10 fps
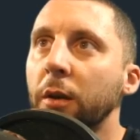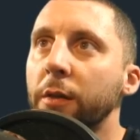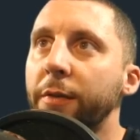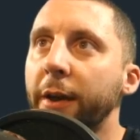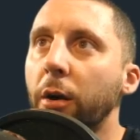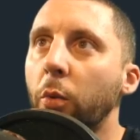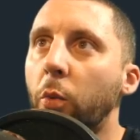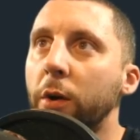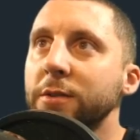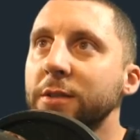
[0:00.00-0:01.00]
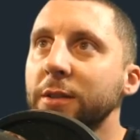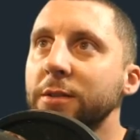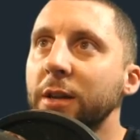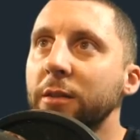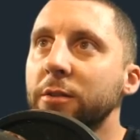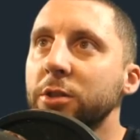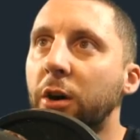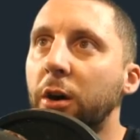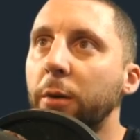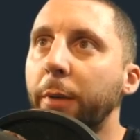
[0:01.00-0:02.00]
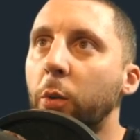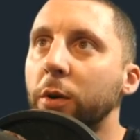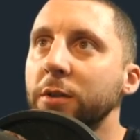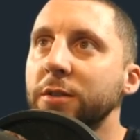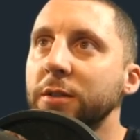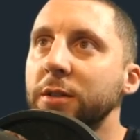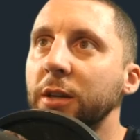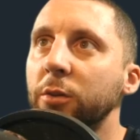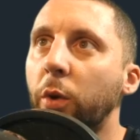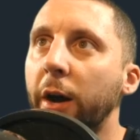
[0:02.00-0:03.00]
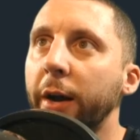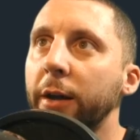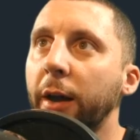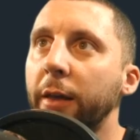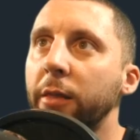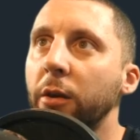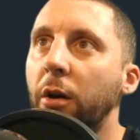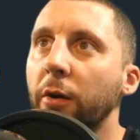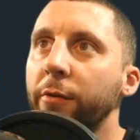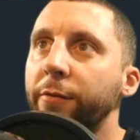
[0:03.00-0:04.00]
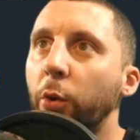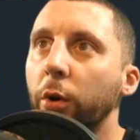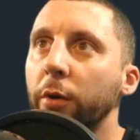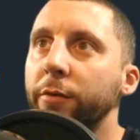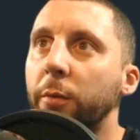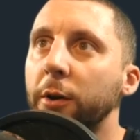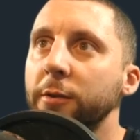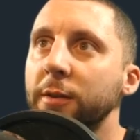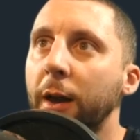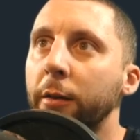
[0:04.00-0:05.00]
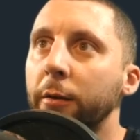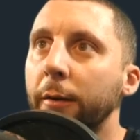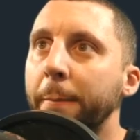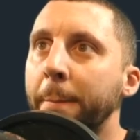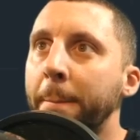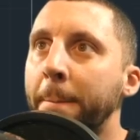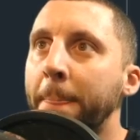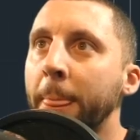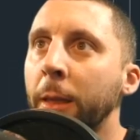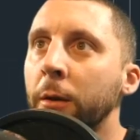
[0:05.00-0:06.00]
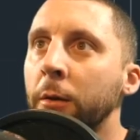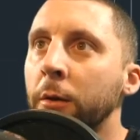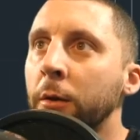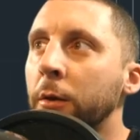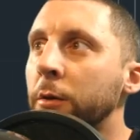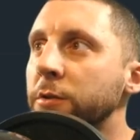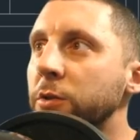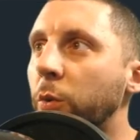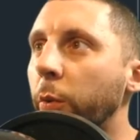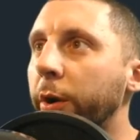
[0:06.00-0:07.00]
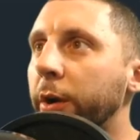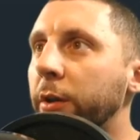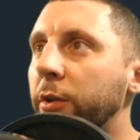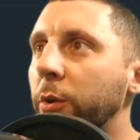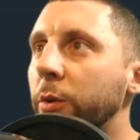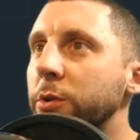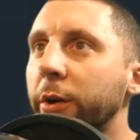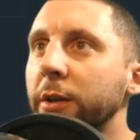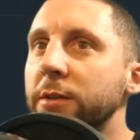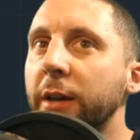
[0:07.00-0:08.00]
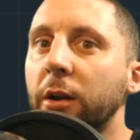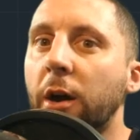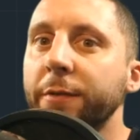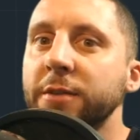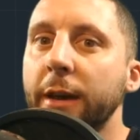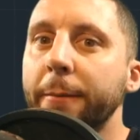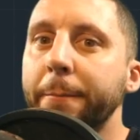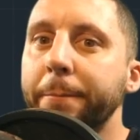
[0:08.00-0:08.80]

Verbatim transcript: They are 1/16 tall by 1/16 wide, and there are 4 of them all together. So what we're going to do is we're going to take an offset.